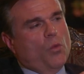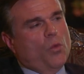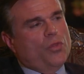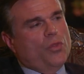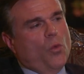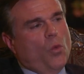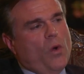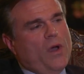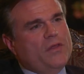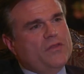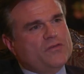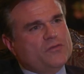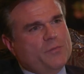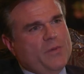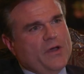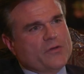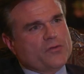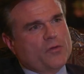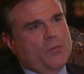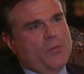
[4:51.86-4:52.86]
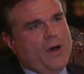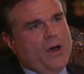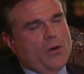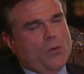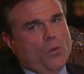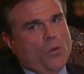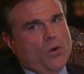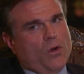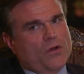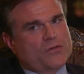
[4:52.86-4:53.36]
the way the Spectrum
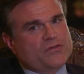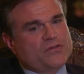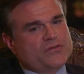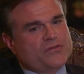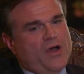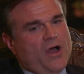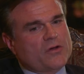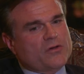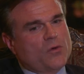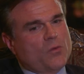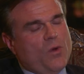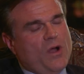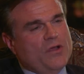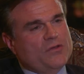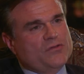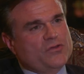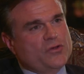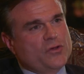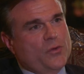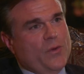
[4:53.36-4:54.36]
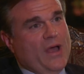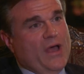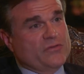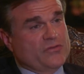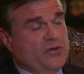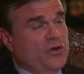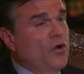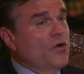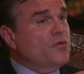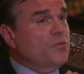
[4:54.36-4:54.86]
model works is Dr. Raju
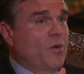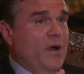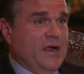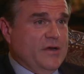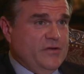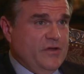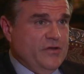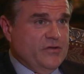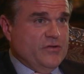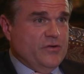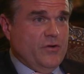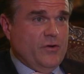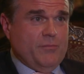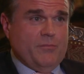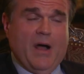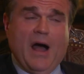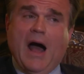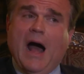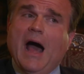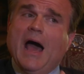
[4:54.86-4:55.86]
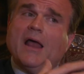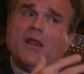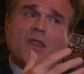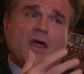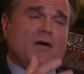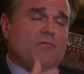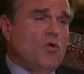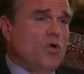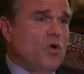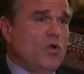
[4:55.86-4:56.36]
has a nurse practitioner,
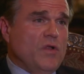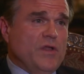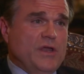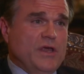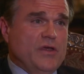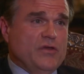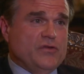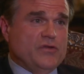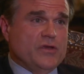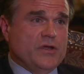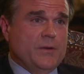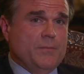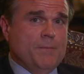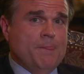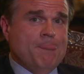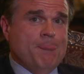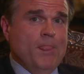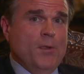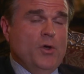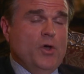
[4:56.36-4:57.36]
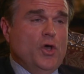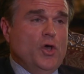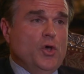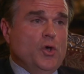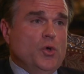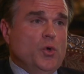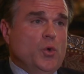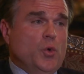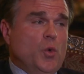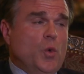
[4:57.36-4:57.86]
high-level clinician,
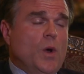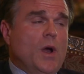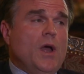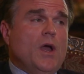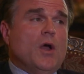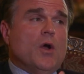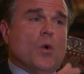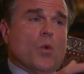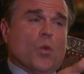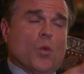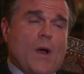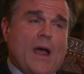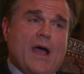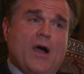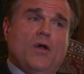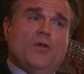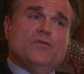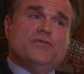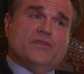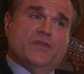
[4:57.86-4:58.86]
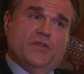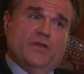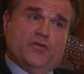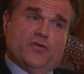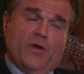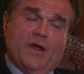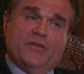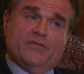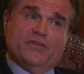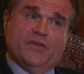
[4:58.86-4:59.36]
who rounds in the
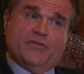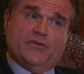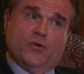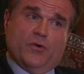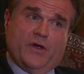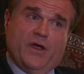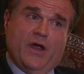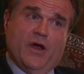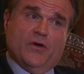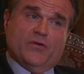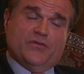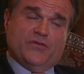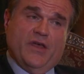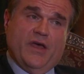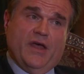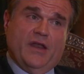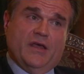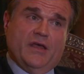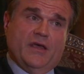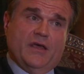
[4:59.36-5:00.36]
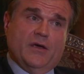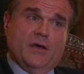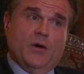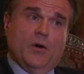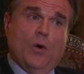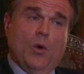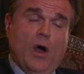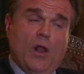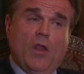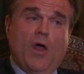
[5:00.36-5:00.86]
transitional care setting
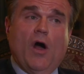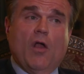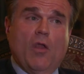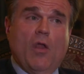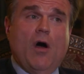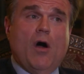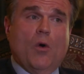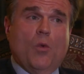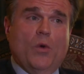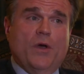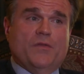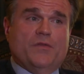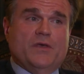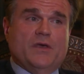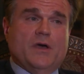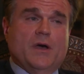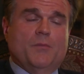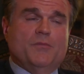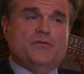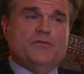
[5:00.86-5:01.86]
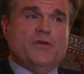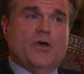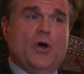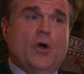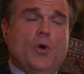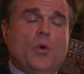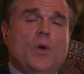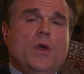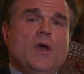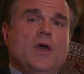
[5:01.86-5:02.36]
along with him.
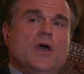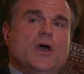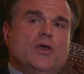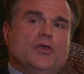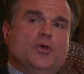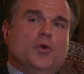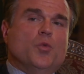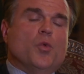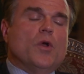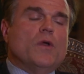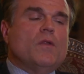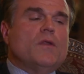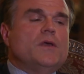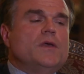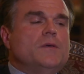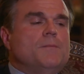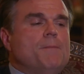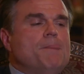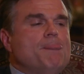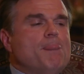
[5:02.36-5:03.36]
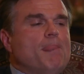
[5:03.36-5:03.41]
So you really